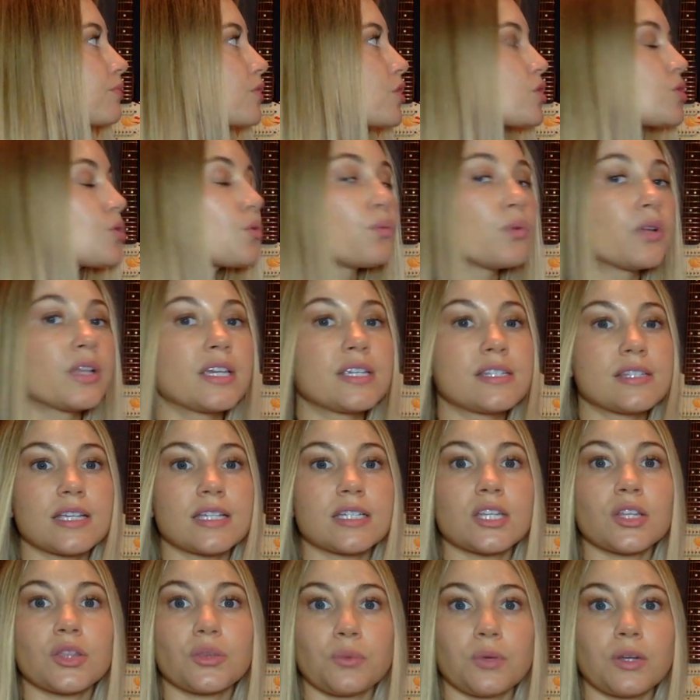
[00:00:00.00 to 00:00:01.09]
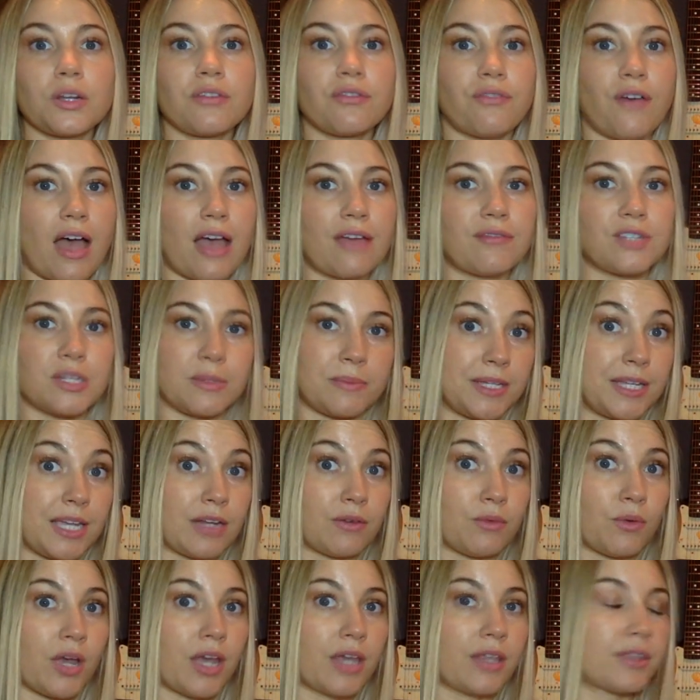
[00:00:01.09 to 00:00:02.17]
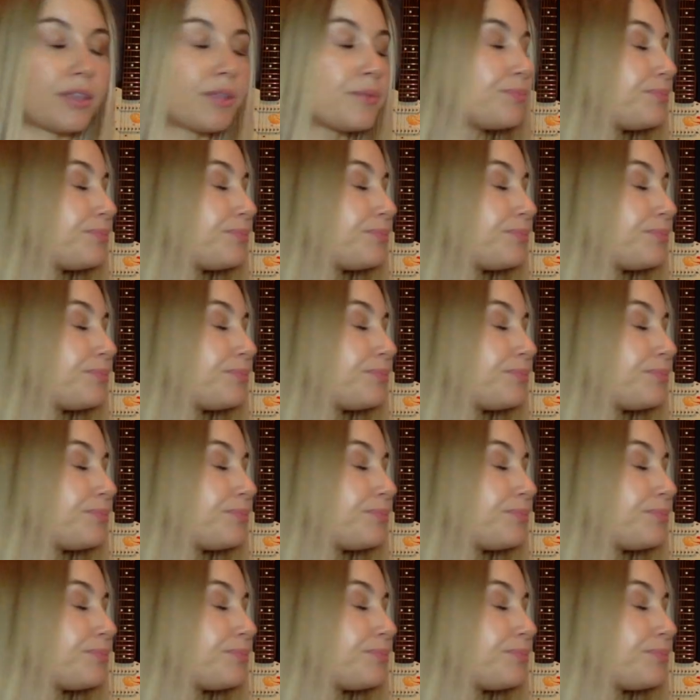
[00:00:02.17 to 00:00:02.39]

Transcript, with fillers: So really stick to three to five to begin with.